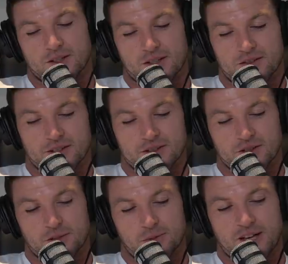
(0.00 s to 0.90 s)
I love that. So
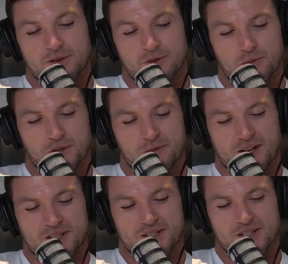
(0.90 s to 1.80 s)
you played pretty
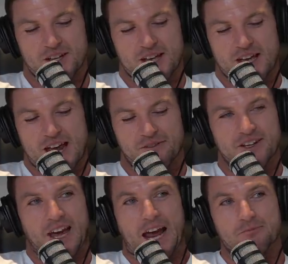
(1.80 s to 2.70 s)
much every
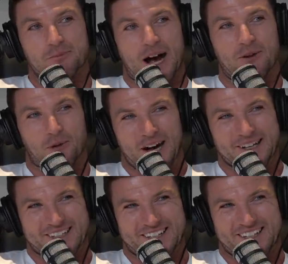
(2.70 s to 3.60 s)
game bar
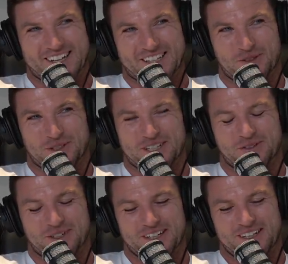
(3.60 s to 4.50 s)
one in
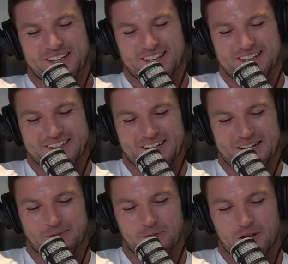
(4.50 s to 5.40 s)
2020,
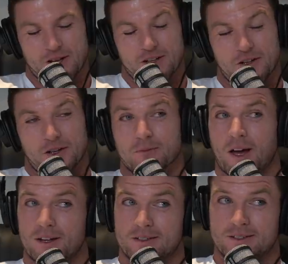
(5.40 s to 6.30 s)
and earning
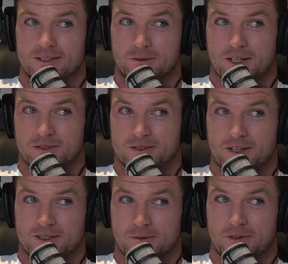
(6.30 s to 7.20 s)
matches as well. So
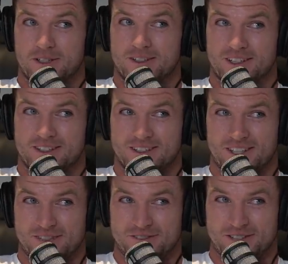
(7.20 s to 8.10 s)
it was a pretty decent
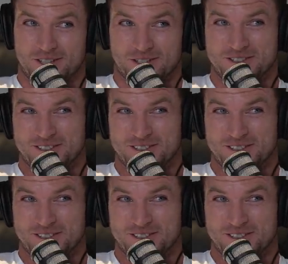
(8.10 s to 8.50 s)
year for you.